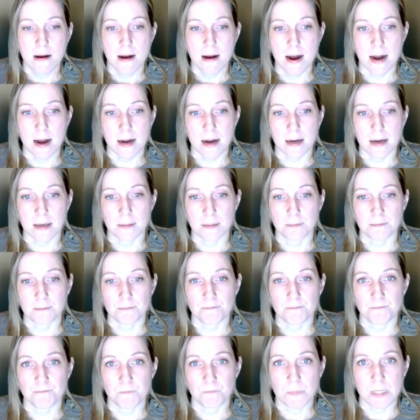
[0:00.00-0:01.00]

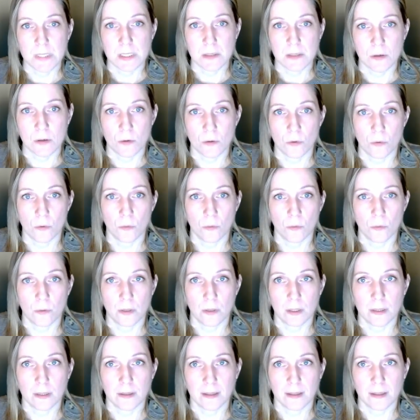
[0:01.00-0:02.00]
Um, so
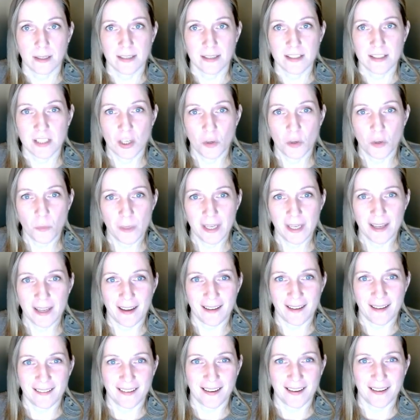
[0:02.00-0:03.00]
until we
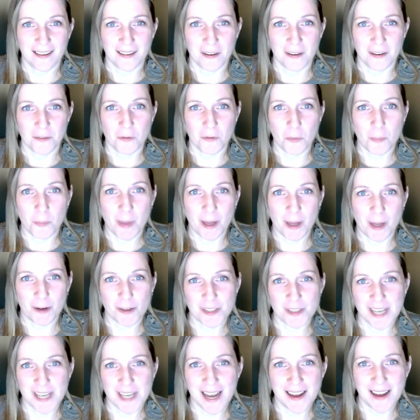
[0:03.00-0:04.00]
get kind of a better
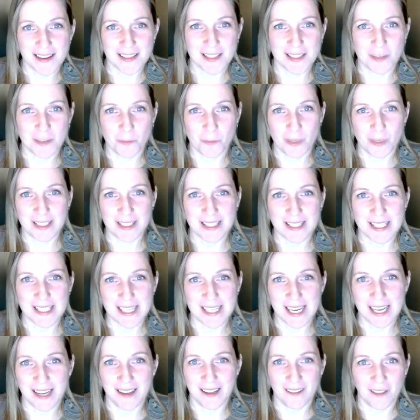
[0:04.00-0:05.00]
test that we can
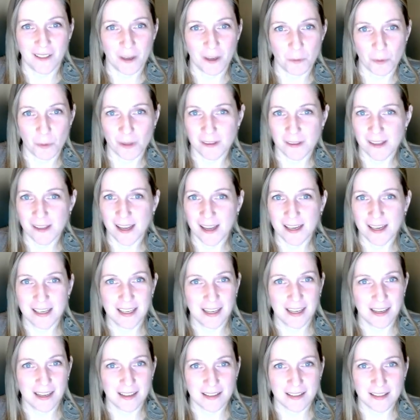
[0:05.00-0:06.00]
say, like with
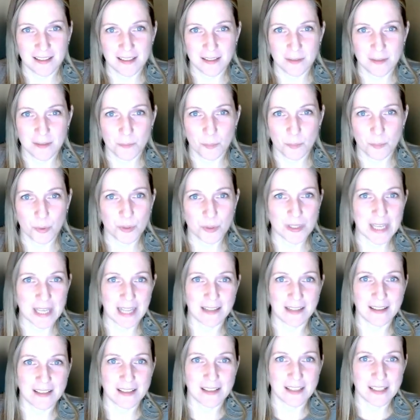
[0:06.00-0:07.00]
98%
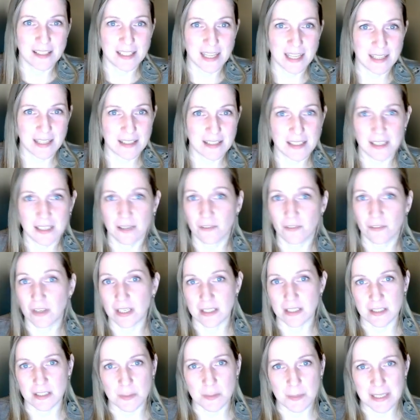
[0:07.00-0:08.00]
sensitivity
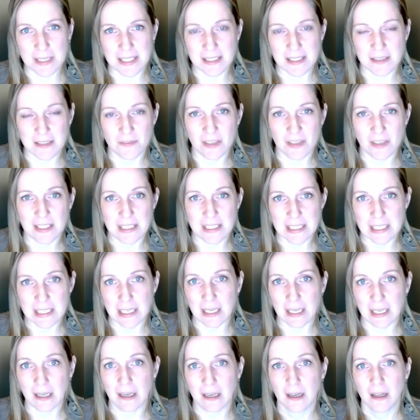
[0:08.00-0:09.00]
and
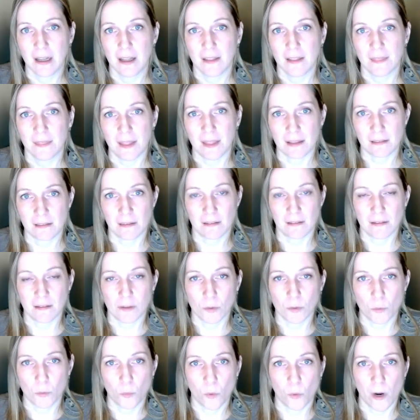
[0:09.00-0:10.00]
specificity, that's
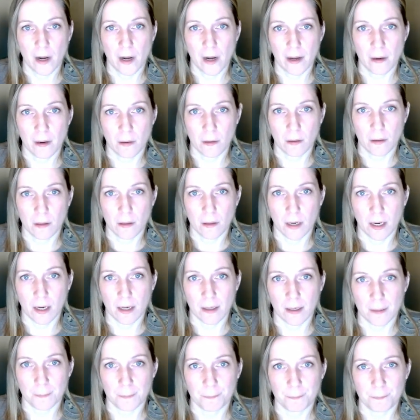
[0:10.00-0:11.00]
still why
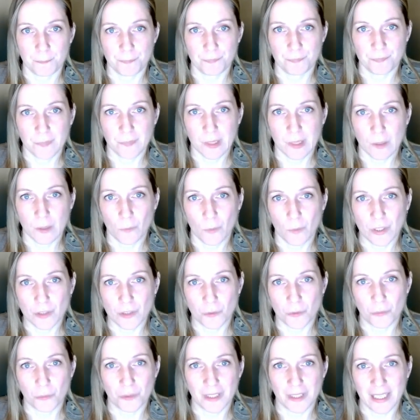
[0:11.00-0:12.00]
um, we
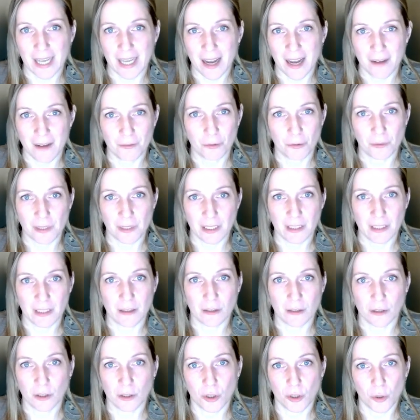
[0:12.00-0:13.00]
don't really have a really
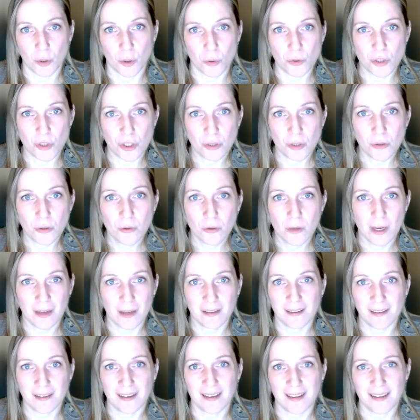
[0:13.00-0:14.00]
good go to.
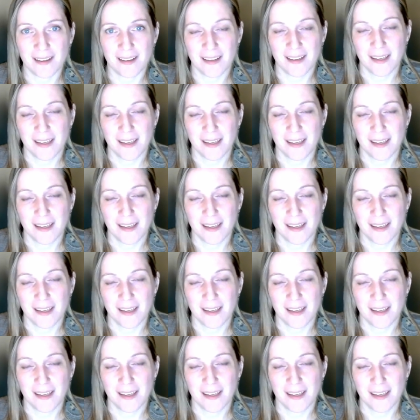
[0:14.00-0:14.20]
And